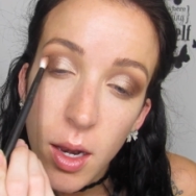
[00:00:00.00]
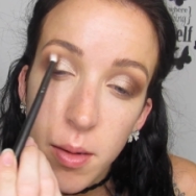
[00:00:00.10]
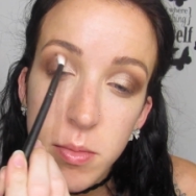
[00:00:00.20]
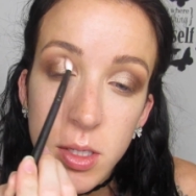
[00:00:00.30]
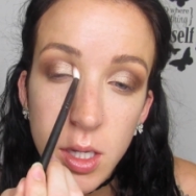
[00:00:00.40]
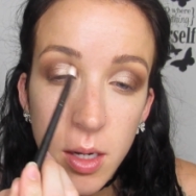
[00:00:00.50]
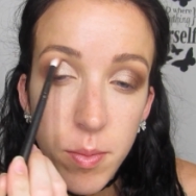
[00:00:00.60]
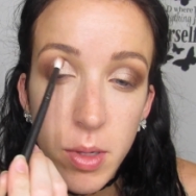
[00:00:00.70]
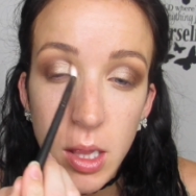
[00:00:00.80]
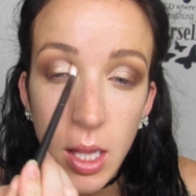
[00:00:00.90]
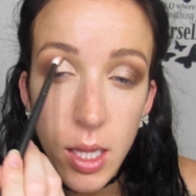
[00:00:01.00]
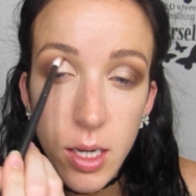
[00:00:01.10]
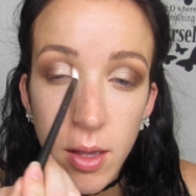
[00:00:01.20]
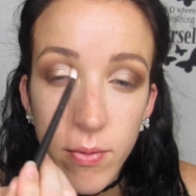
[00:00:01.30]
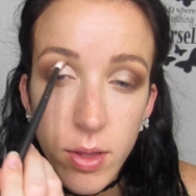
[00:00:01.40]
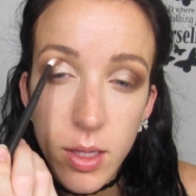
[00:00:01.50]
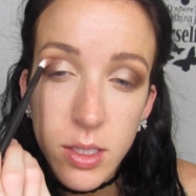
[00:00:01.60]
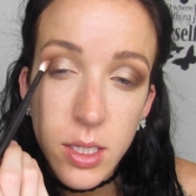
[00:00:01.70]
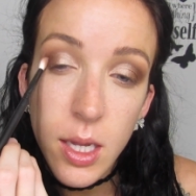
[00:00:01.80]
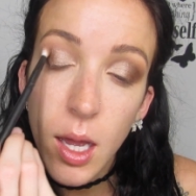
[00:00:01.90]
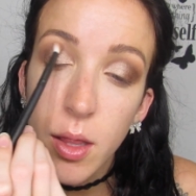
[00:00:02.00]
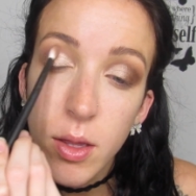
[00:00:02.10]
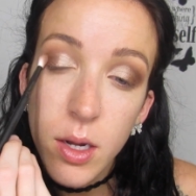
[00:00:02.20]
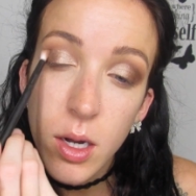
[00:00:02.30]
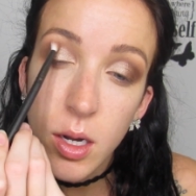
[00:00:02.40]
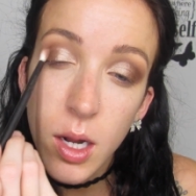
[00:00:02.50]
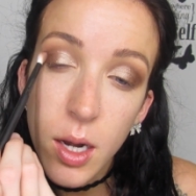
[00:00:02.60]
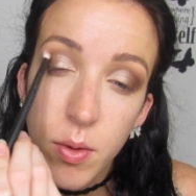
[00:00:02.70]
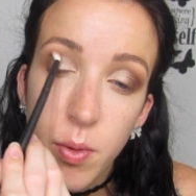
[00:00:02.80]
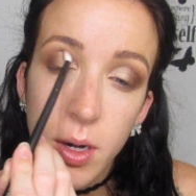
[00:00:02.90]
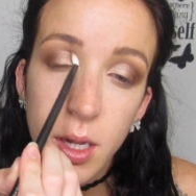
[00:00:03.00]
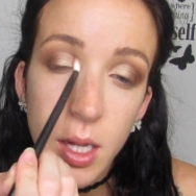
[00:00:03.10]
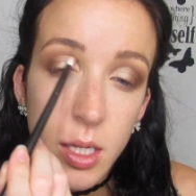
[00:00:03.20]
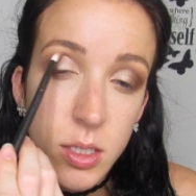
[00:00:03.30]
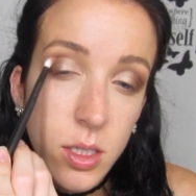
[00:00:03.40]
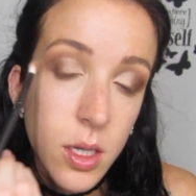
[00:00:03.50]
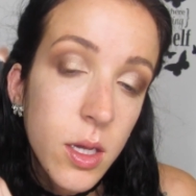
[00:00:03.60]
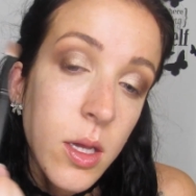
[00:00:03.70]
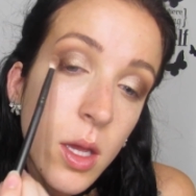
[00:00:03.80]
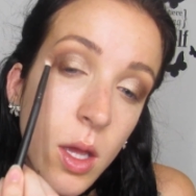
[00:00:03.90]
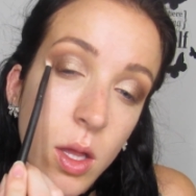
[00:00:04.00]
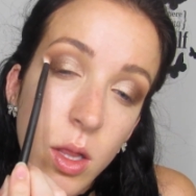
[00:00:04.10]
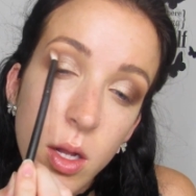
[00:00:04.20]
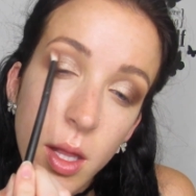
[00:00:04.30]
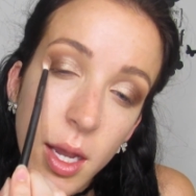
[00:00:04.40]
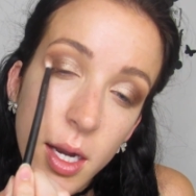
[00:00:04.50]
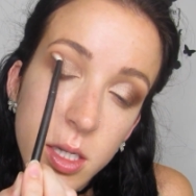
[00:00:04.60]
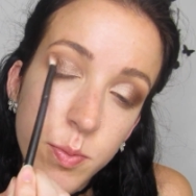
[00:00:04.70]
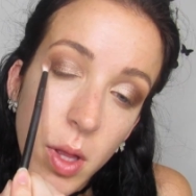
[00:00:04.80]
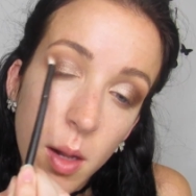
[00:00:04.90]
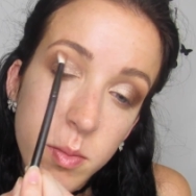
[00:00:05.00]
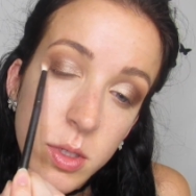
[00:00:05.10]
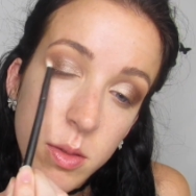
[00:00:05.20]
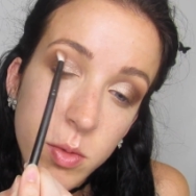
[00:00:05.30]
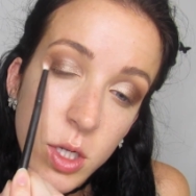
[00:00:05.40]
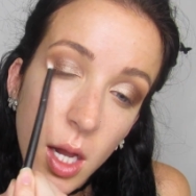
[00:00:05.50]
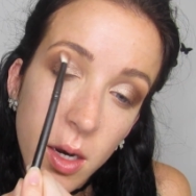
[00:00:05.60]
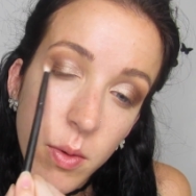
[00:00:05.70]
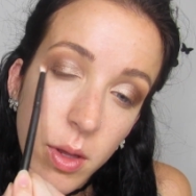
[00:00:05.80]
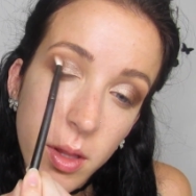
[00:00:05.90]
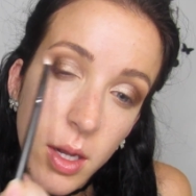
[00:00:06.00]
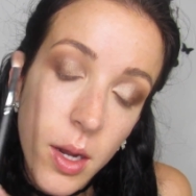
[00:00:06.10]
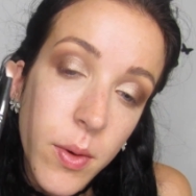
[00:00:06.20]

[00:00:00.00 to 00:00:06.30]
And I'm just going to blend everything together. I don't want it to look like I just plopped some shadow on there.